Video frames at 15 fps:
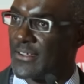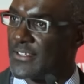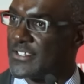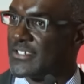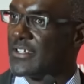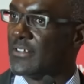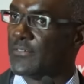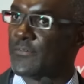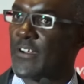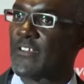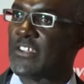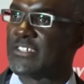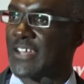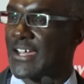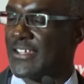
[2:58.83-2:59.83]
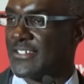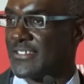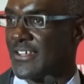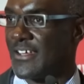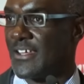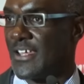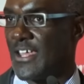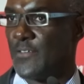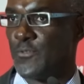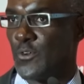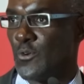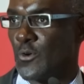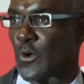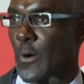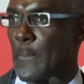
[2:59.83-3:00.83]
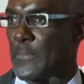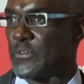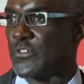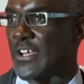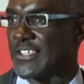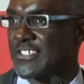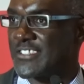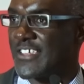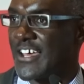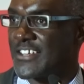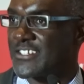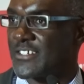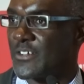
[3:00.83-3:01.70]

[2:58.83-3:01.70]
and the international regulatory environment.